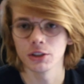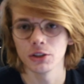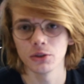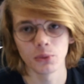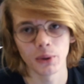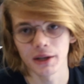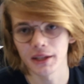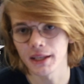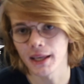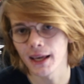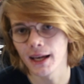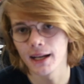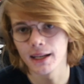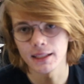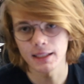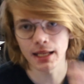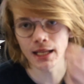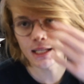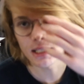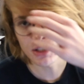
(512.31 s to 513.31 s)
you what it can
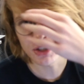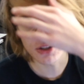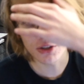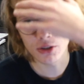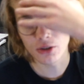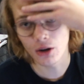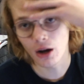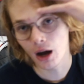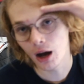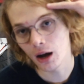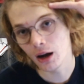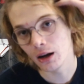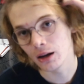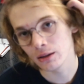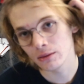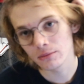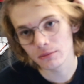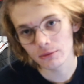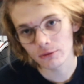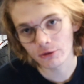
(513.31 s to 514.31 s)
and can't do.
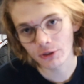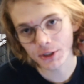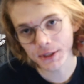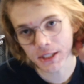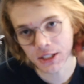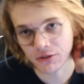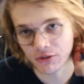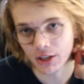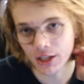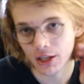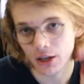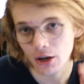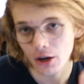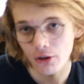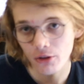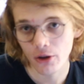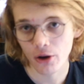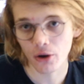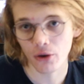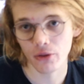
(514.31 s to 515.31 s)
For each
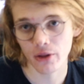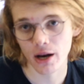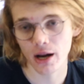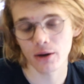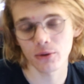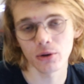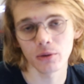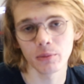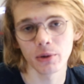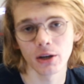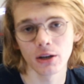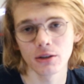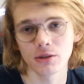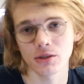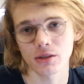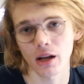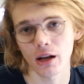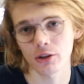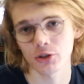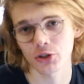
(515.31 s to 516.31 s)
video though that I will
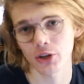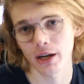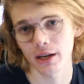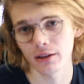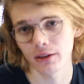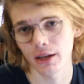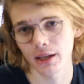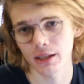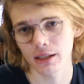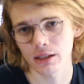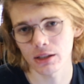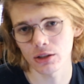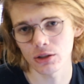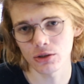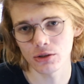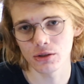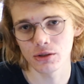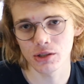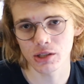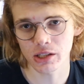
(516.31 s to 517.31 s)
post, I'll try to like
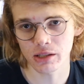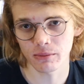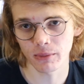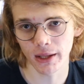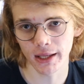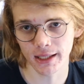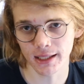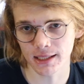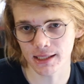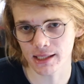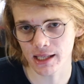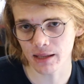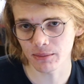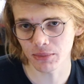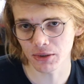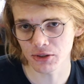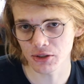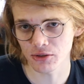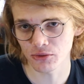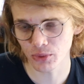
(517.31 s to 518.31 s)
include some like
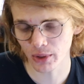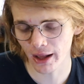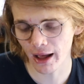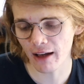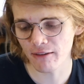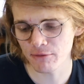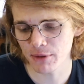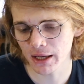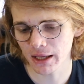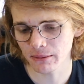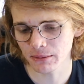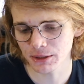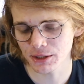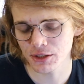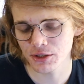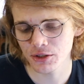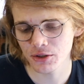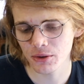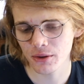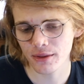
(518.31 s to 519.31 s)
examples of what I've been able
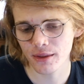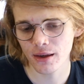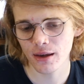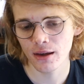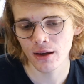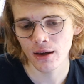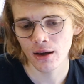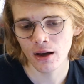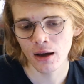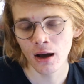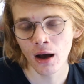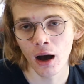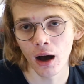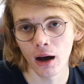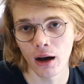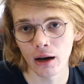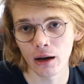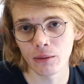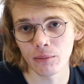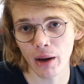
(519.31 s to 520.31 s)
to do with it.
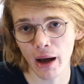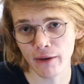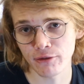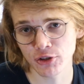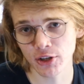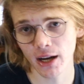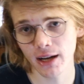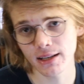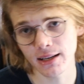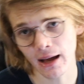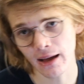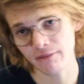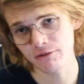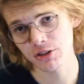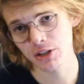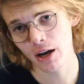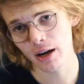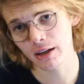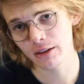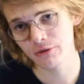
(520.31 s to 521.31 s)
I've tried night
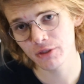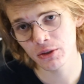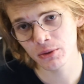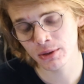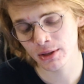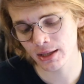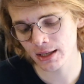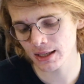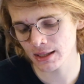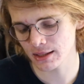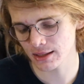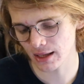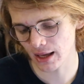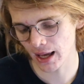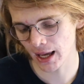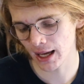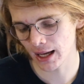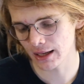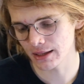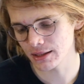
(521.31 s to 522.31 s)
photography with this,
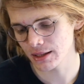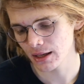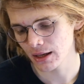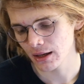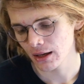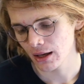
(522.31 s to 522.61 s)
and